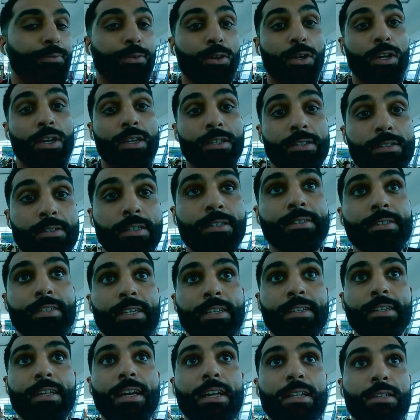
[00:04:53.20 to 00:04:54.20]
For a
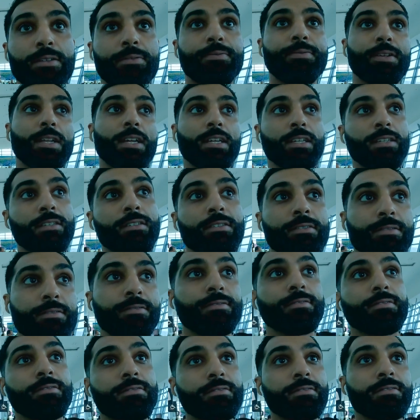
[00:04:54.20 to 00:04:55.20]
$16 flight,
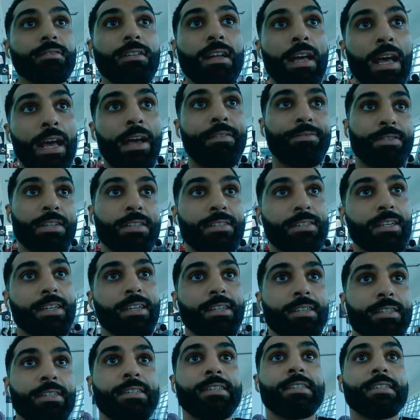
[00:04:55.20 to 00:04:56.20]
I have to
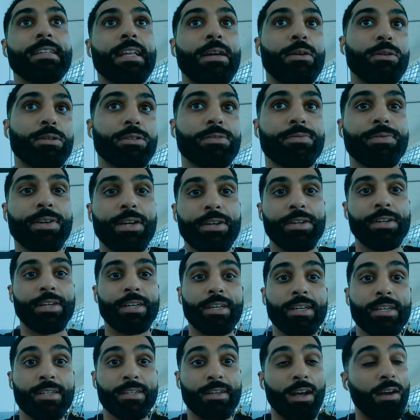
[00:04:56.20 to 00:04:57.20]
say, that was
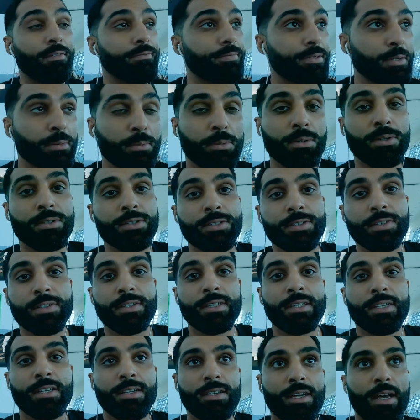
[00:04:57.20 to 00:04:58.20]
very comfortable.
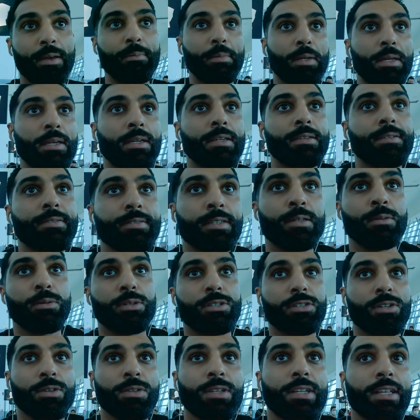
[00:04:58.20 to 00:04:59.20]
I mean, it
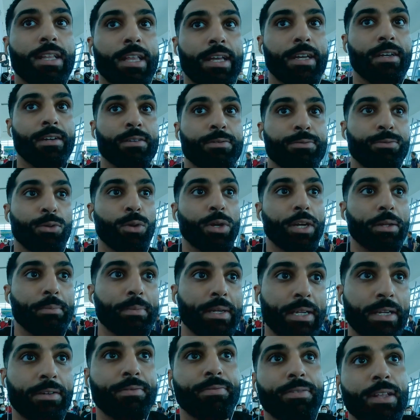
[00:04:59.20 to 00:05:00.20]
was only like a
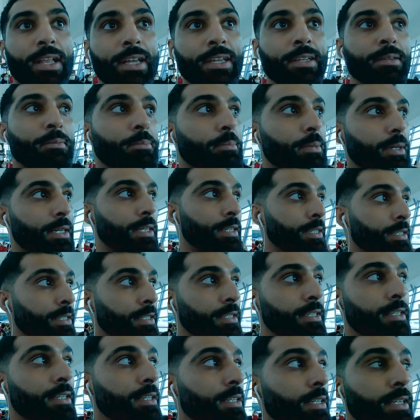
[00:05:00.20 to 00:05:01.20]
40-minute flight, but
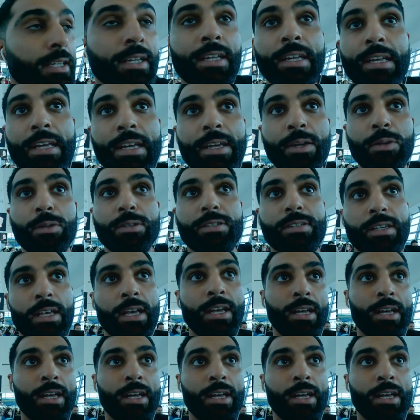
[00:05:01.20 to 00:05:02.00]
it was